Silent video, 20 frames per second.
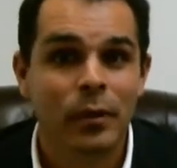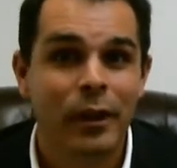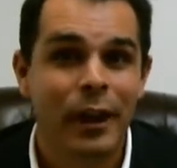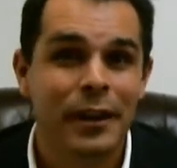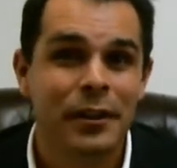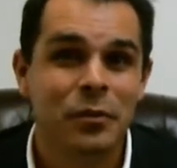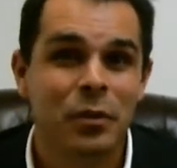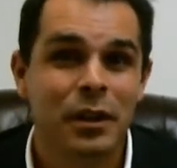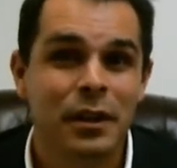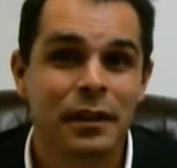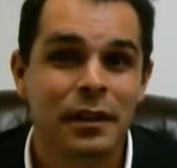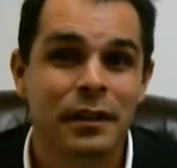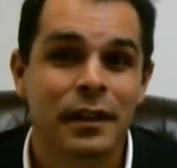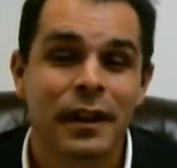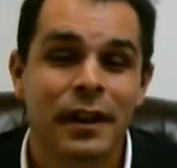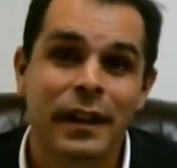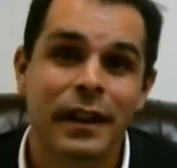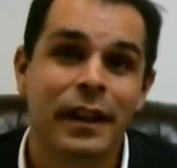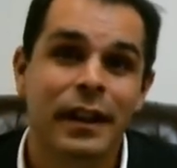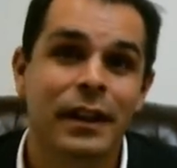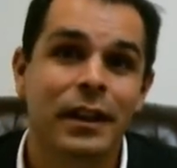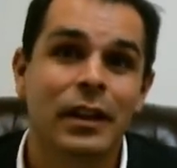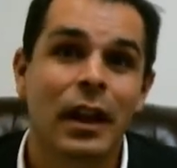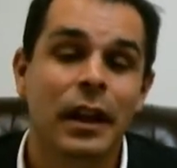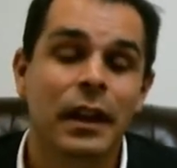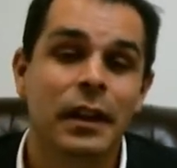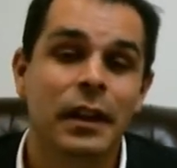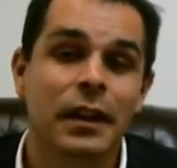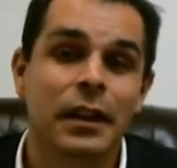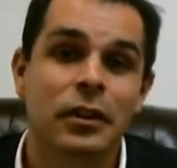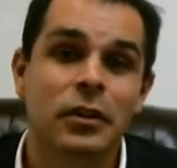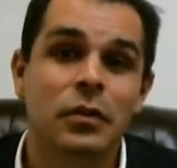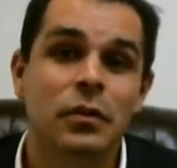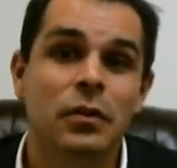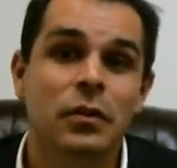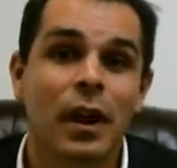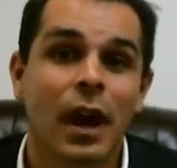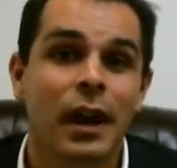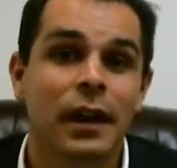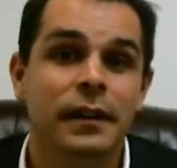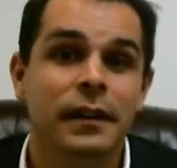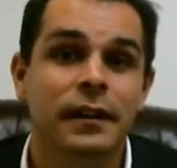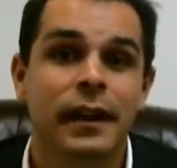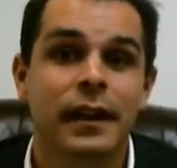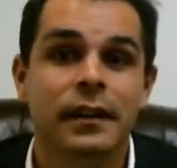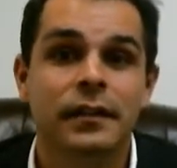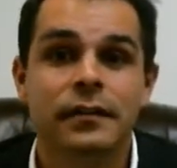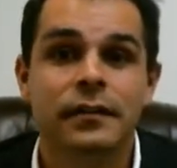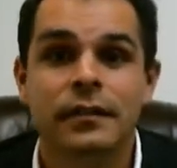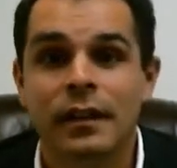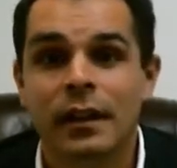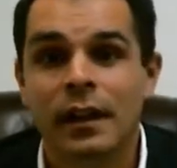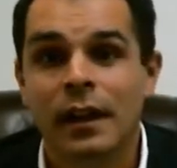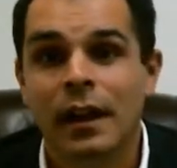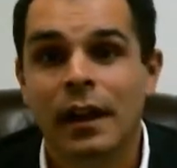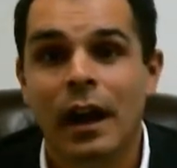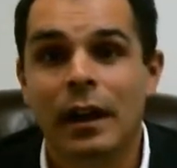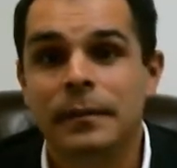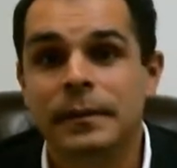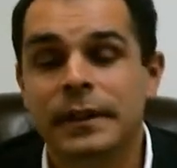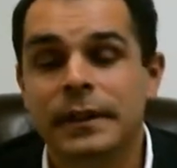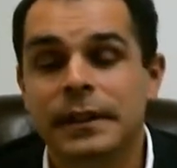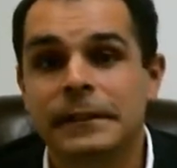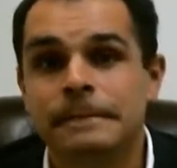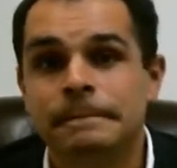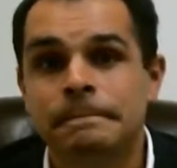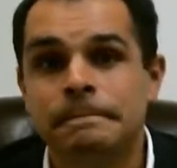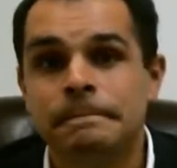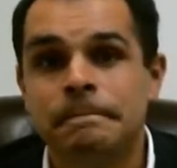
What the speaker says: anyone in a new context. I mean,